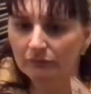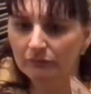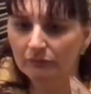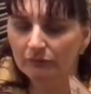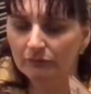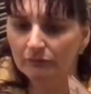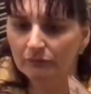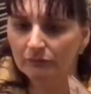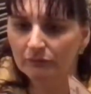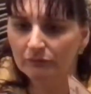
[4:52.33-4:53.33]
And it
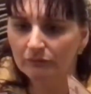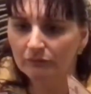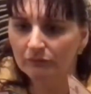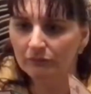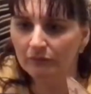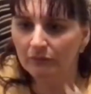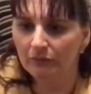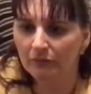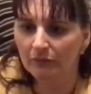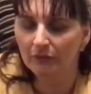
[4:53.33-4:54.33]
also came with,
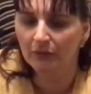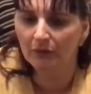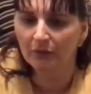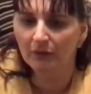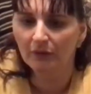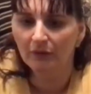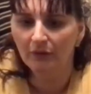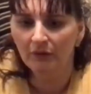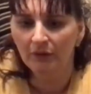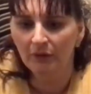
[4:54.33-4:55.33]
uh,
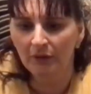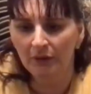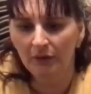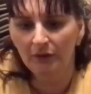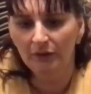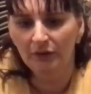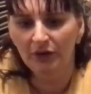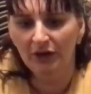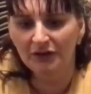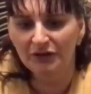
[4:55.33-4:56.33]
let me get the drawer open. You
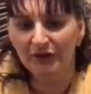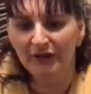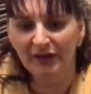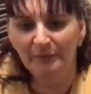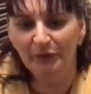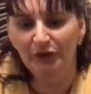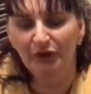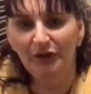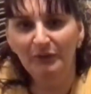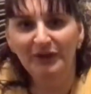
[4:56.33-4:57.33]
can also get a
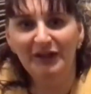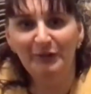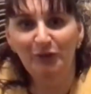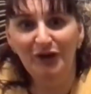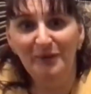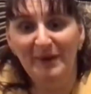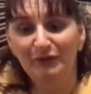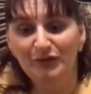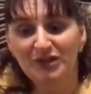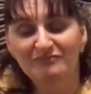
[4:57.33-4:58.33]
computer with a keyboard and a
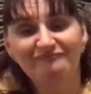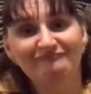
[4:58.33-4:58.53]
mouse.